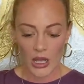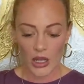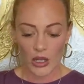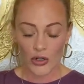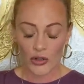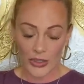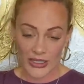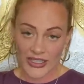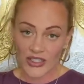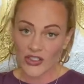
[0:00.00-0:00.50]

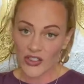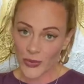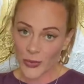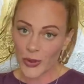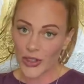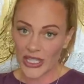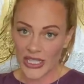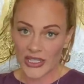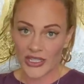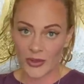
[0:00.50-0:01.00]
Crystal's
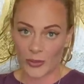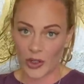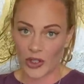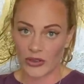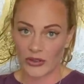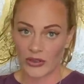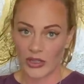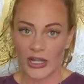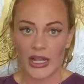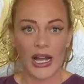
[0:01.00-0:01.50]
predictable.
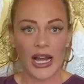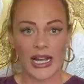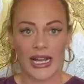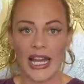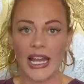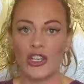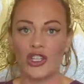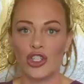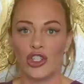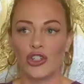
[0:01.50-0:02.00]

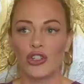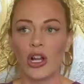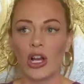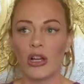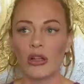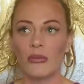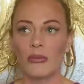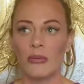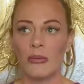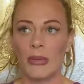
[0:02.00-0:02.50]
Again, you're
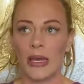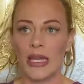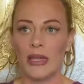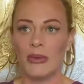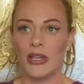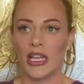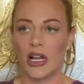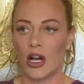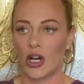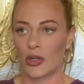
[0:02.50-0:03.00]
not
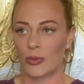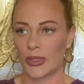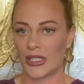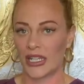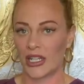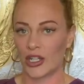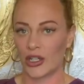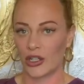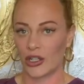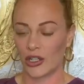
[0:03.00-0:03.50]
maybe one hundred
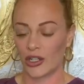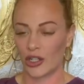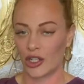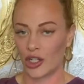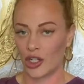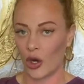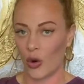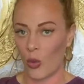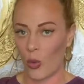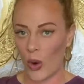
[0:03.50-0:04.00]
percent gonna
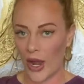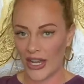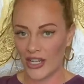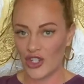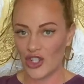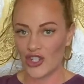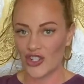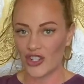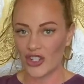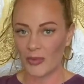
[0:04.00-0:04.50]
know when
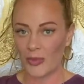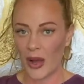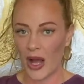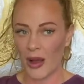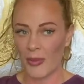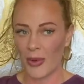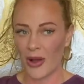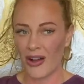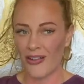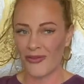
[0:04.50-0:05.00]
she's gonna
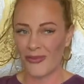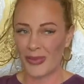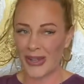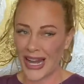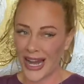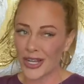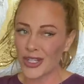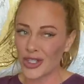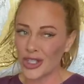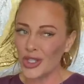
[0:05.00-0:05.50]
pop off, but
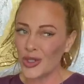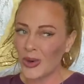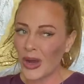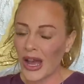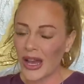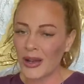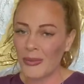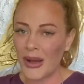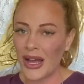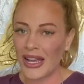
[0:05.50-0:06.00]
actually you
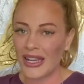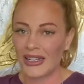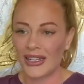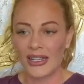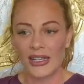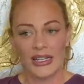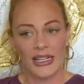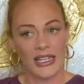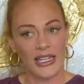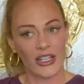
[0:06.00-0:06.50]
kind of might.
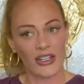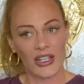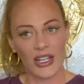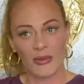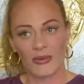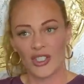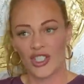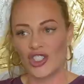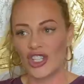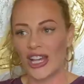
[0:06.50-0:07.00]
Here
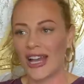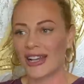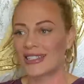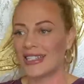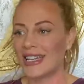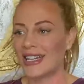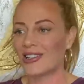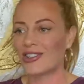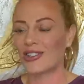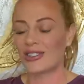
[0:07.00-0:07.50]
comes a Jack
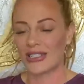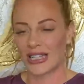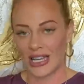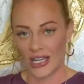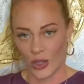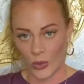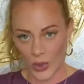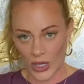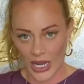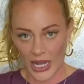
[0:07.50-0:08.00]
Daniels. I know
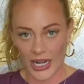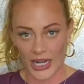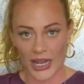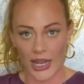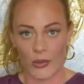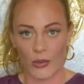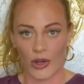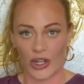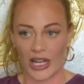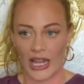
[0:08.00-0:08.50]
what kind of night
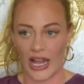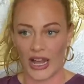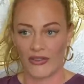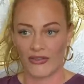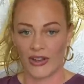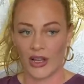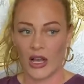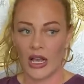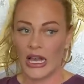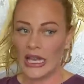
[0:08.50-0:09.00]
we're gonna have.
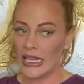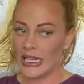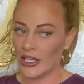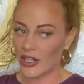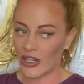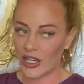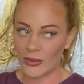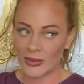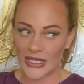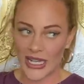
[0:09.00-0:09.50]
Here
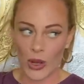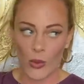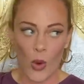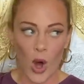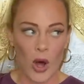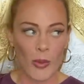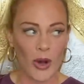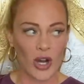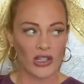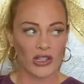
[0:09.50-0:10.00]
comes that
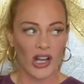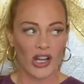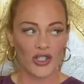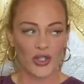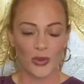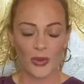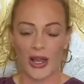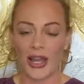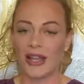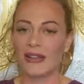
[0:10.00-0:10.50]
Walmart
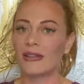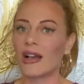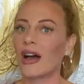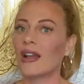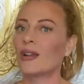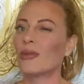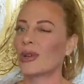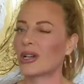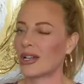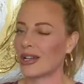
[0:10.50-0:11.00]
lingerie. I know
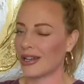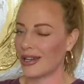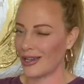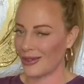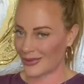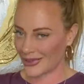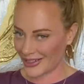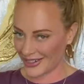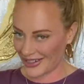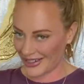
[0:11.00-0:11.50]
what kind of night
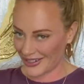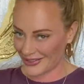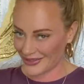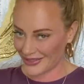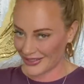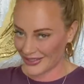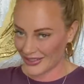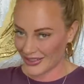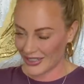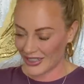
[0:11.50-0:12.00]
we're gonna have.
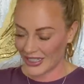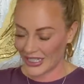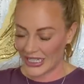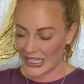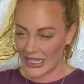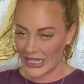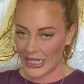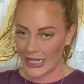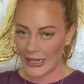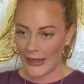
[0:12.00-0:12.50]

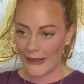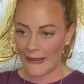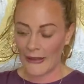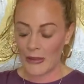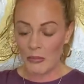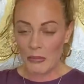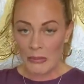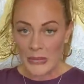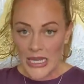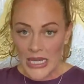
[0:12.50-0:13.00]

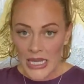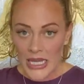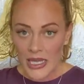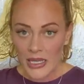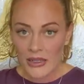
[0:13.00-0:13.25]
Me?